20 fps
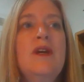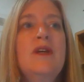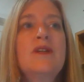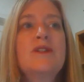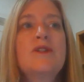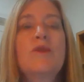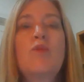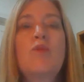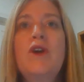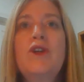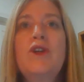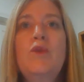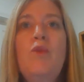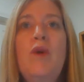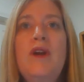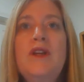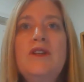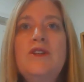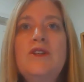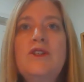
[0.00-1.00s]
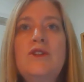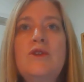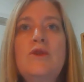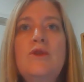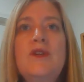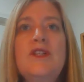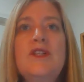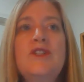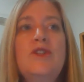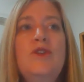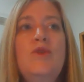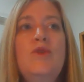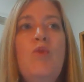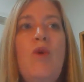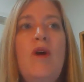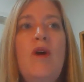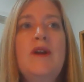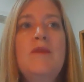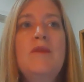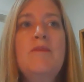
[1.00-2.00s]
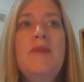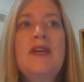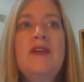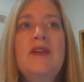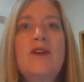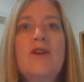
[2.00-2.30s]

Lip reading: So what you want to do is you want to make